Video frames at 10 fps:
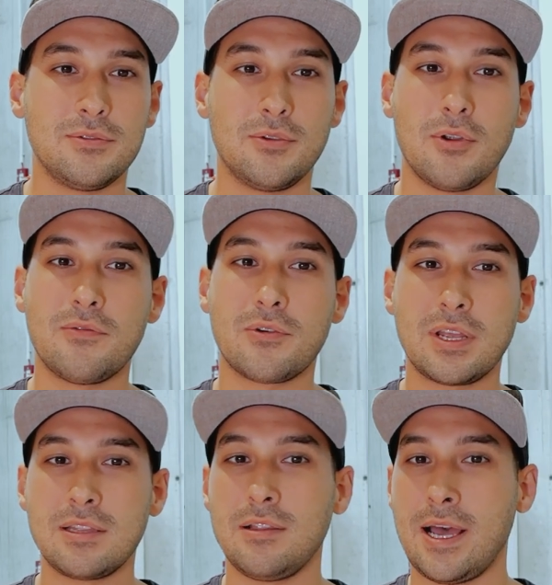Don't
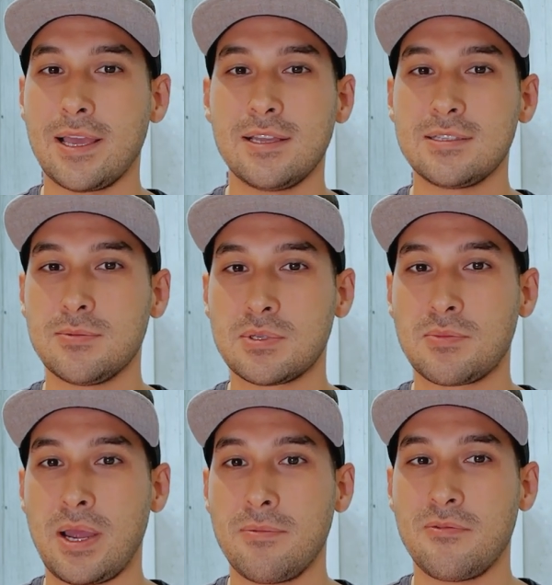forget to like and
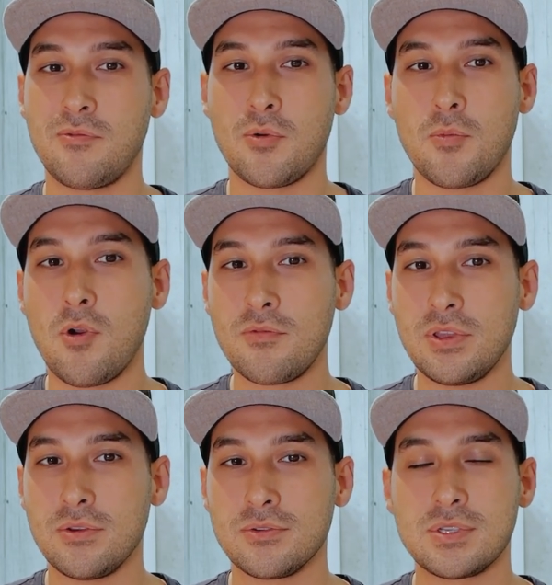subscribe for more
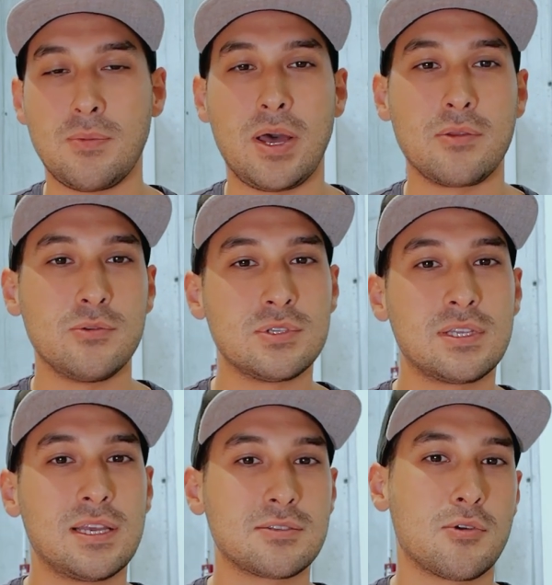videos about
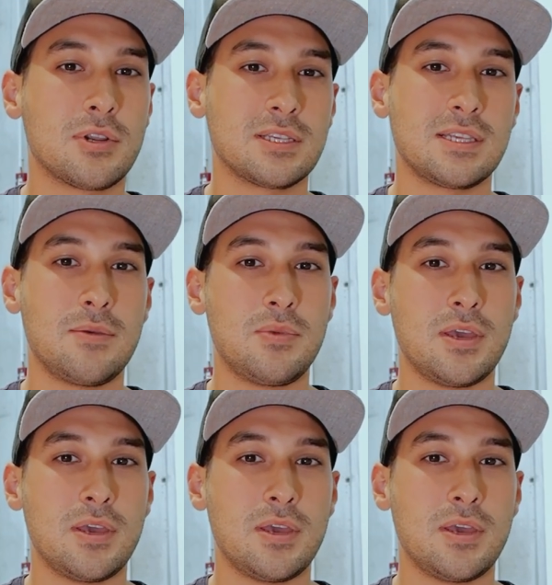using TextCortex A